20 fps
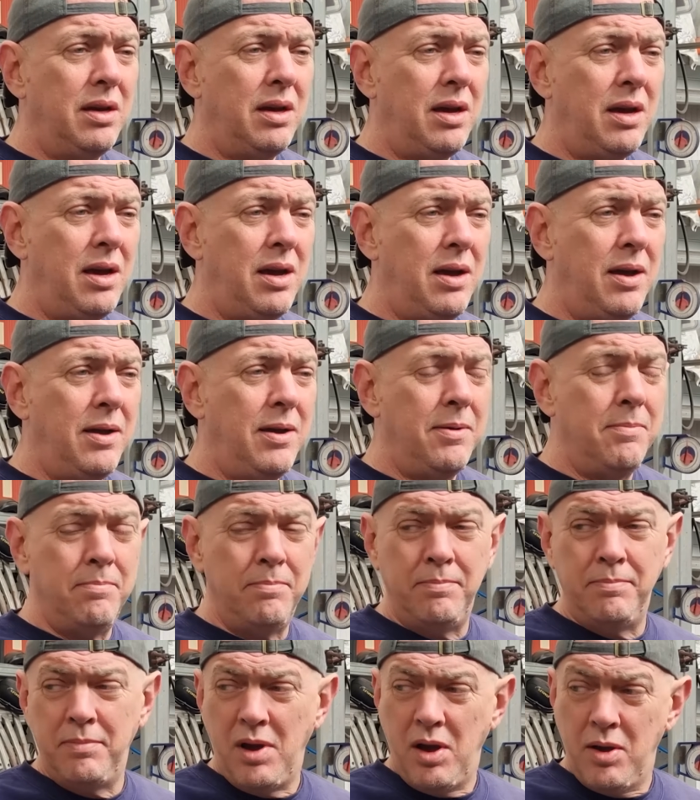
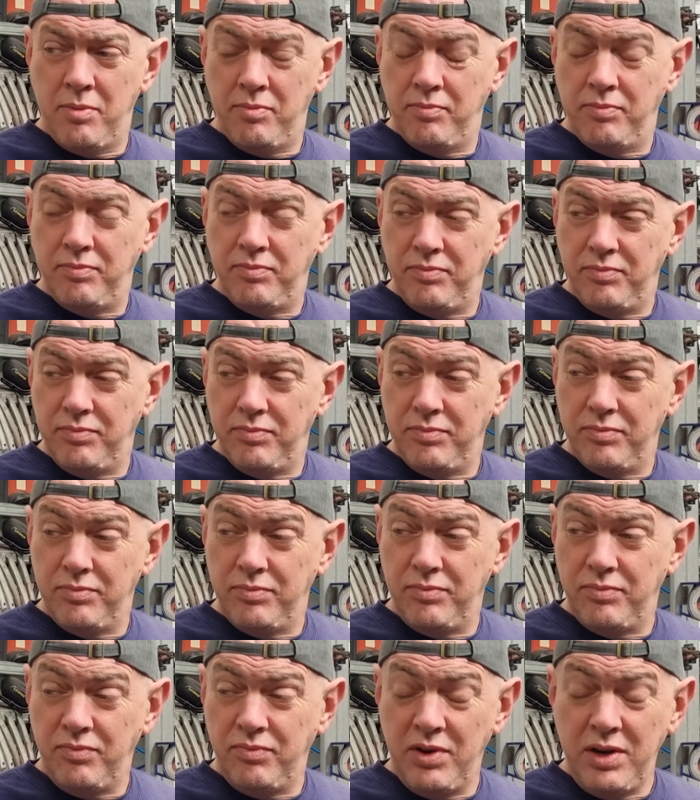I'm
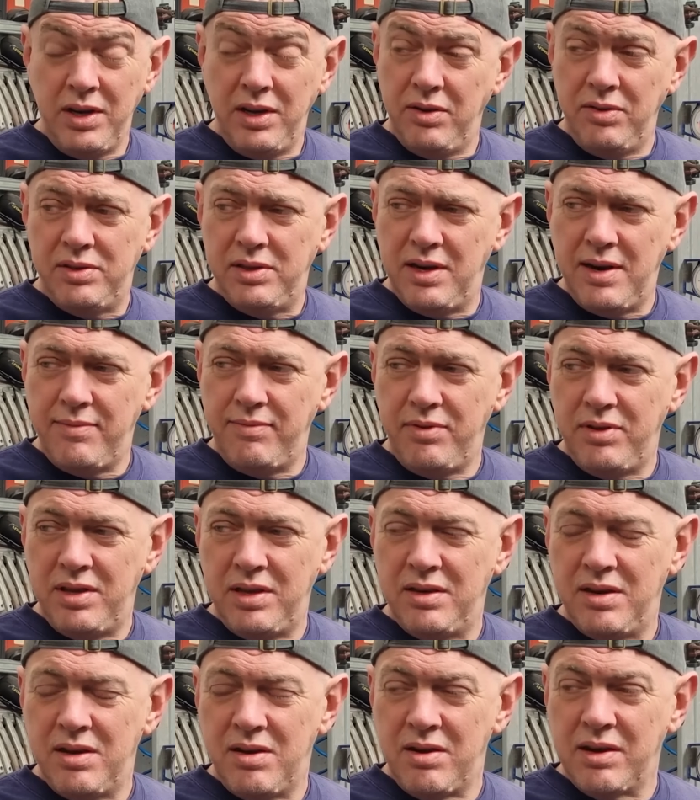reusing
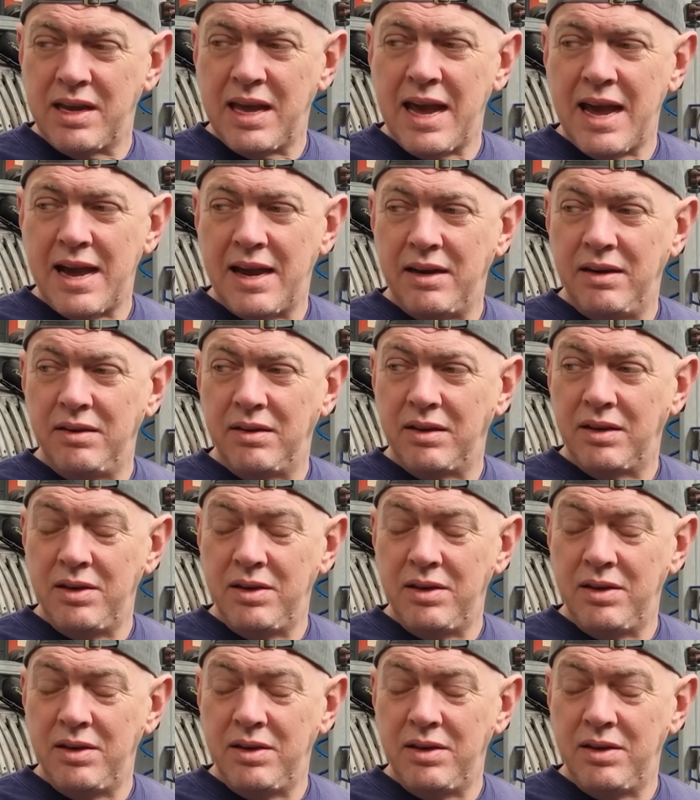everything that I can,